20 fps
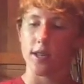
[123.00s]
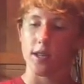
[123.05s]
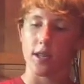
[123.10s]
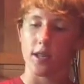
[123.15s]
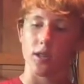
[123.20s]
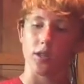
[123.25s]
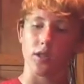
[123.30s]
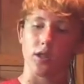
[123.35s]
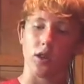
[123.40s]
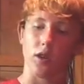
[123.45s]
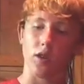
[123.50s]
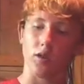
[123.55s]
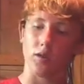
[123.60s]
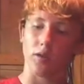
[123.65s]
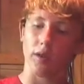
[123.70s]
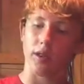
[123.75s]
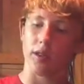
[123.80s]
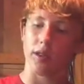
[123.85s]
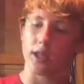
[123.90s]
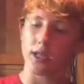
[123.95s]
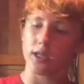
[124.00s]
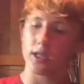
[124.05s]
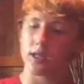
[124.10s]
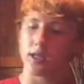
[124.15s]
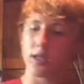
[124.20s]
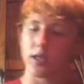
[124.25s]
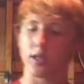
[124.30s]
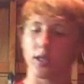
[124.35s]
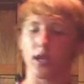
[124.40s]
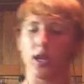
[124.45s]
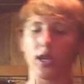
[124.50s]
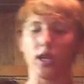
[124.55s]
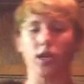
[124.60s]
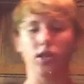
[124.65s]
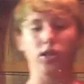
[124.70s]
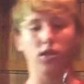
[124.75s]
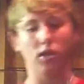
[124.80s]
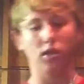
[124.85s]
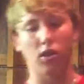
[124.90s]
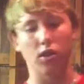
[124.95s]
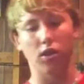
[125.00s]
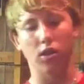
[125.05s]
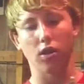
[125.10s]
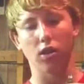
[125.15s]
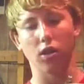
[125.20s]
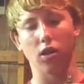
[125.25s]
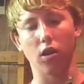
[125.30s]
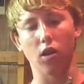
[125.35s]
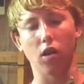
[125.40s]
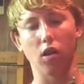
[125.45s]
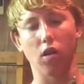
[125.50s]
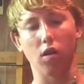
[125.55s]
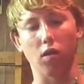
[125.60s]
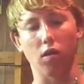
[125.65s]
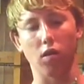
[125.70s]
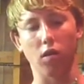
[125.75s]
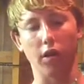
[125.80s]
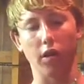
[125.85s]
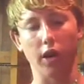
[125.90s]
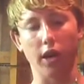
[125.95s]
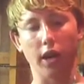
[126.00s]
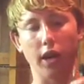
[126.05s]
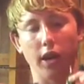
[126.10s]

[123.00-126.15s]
So these are